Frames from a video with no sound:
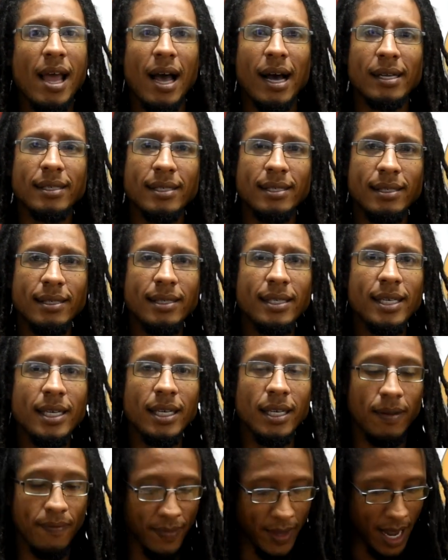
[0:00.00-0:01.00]
A
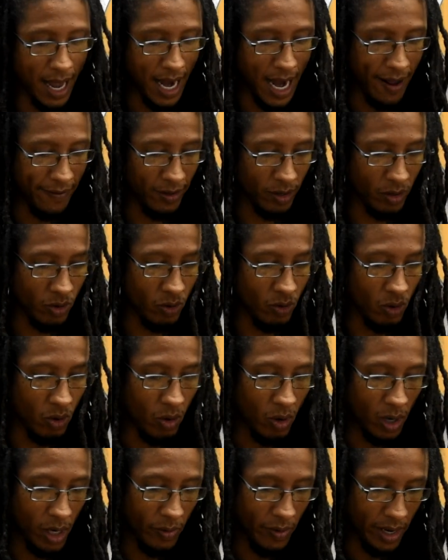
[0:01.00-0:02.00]
C, I have to go
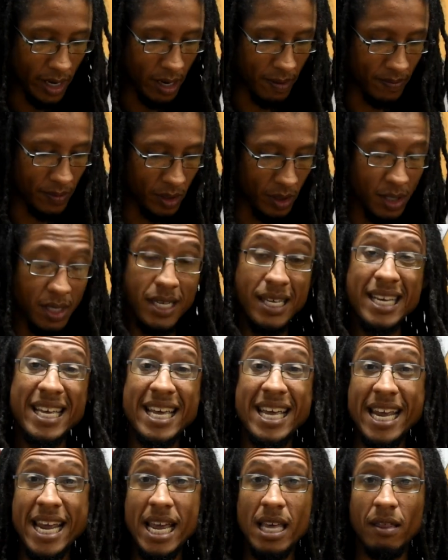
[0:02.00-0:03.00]
all the way up to the
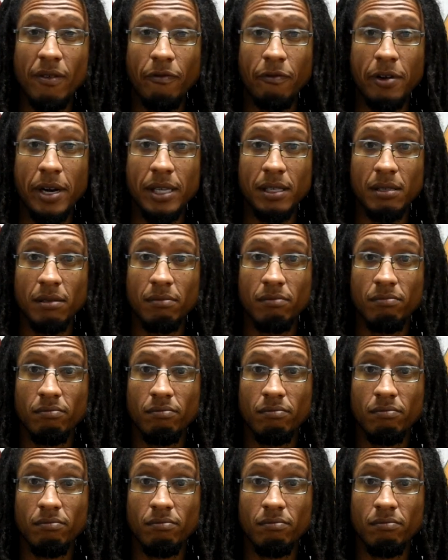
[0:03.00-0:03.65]
8th fret.